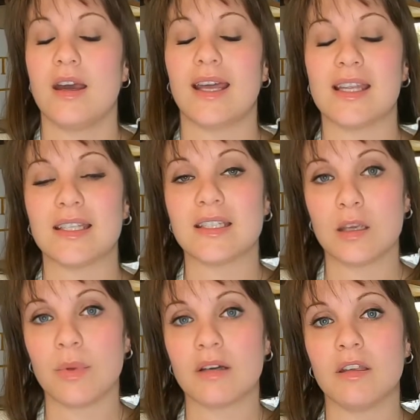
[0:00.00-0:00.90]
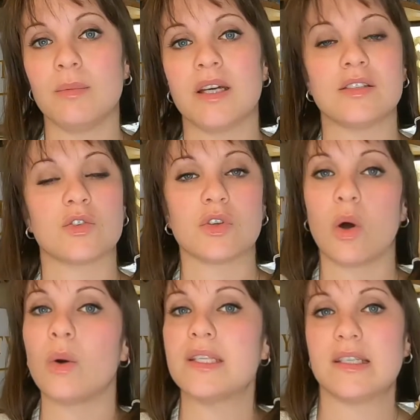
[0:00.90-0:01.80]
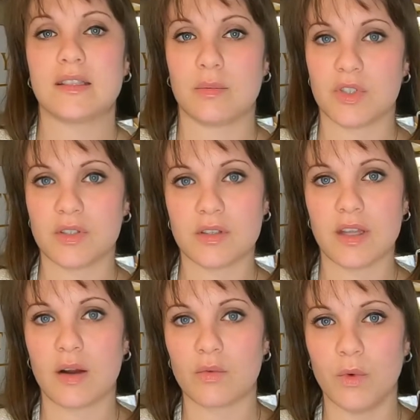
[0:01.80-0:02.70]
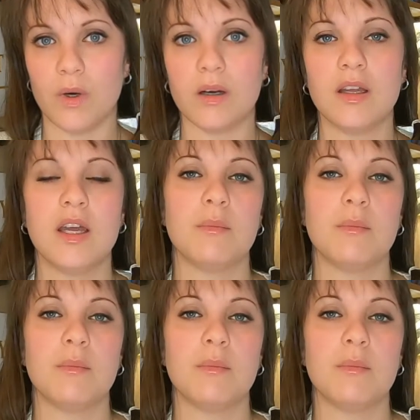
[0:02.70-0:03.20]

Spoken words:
And I say typically because there's always exceptions to that rule.